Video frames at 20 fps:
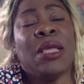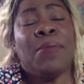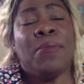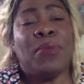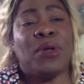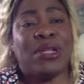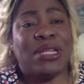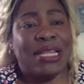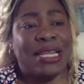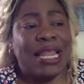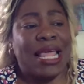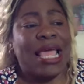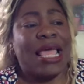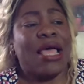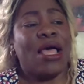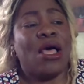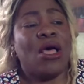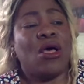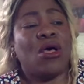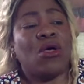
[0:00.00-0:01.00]
But
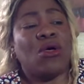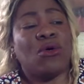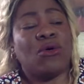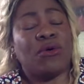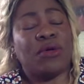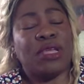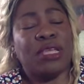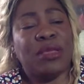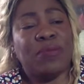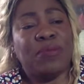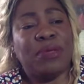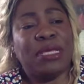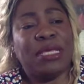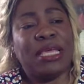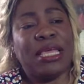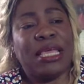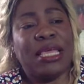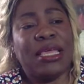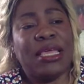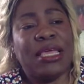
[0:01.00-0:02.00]
now he
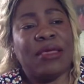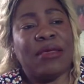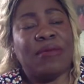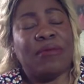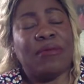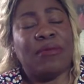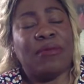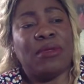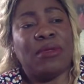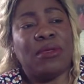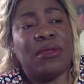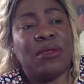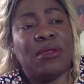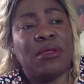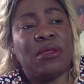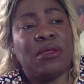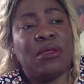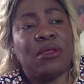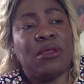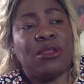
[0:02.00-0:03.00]
became
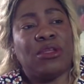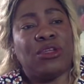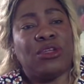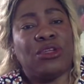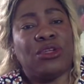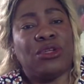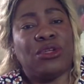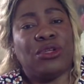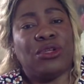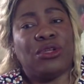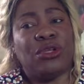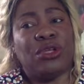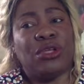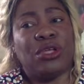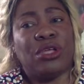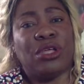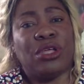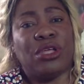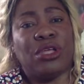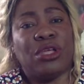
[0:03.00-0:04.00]

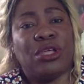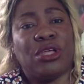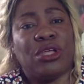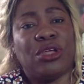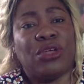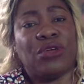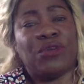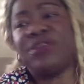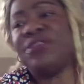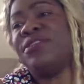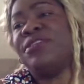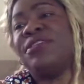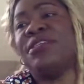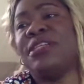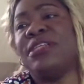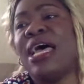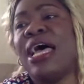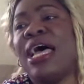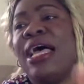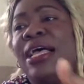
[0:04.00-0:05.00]
uh,
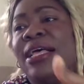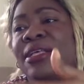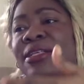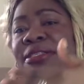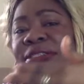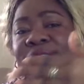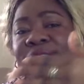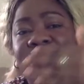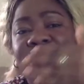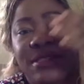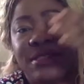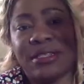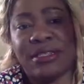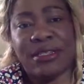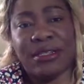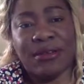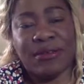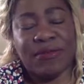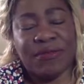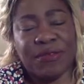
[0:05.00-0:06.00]
Christianized. And
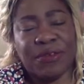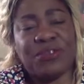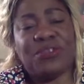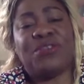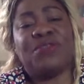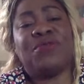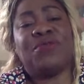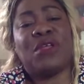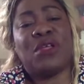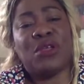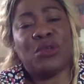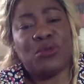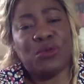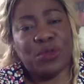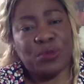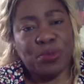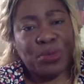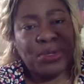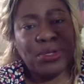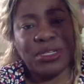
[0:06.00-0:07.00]
first of all, he
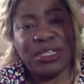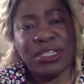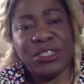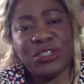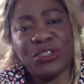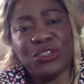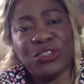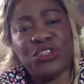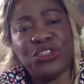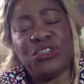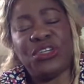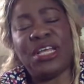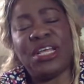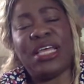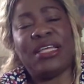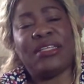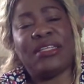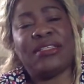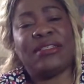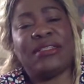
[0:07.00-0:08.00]
was pulled into
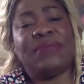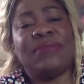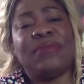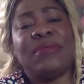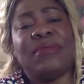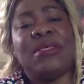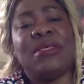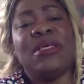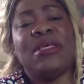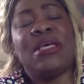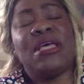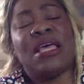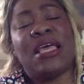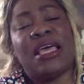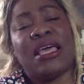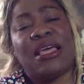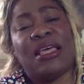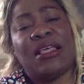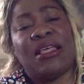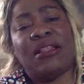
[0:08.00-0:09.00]
Judaism
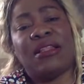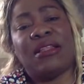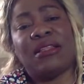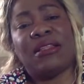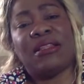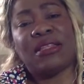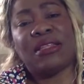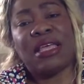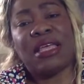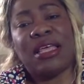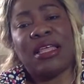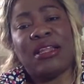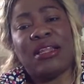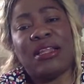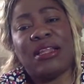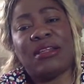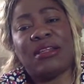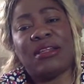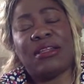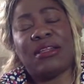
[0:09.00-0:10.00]
and
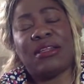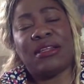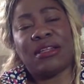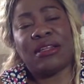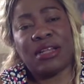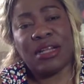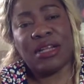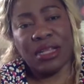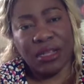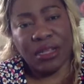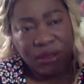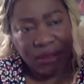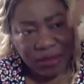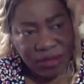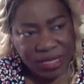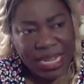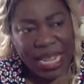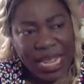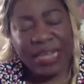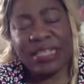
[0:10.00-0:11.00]

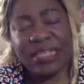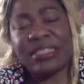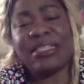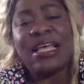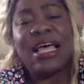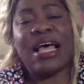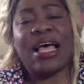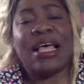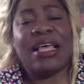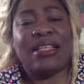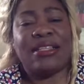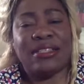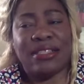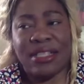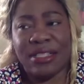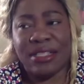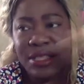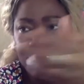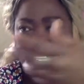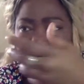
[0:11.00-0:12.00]
sanitized
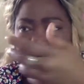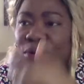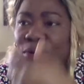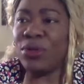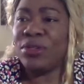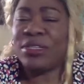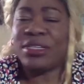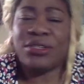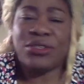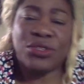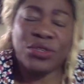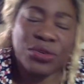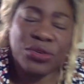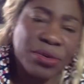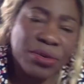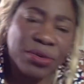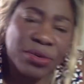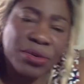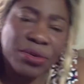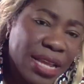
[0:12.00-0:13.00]
and then pulled into
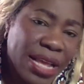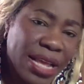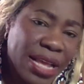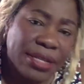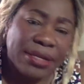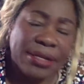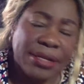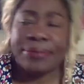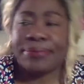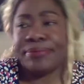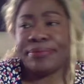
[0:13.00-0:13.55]
Christianity.